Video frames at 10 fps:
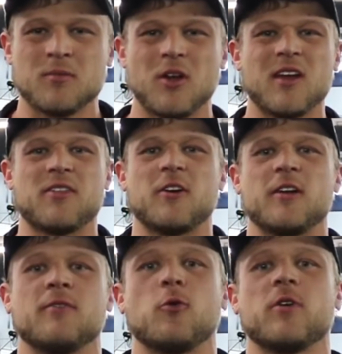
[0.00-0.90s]
probably
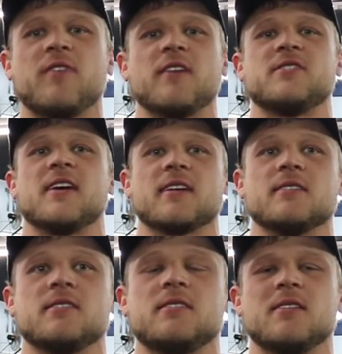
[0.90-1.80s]
30 or 45
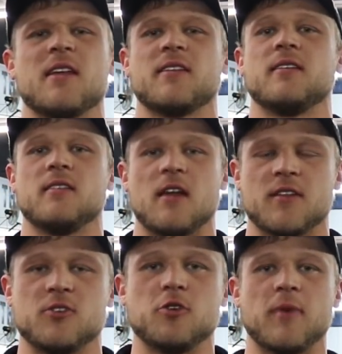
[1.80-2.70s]
seconds.
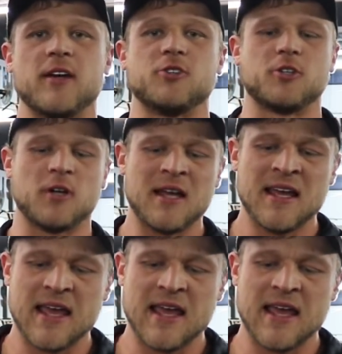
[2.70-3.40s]
Nothing too major.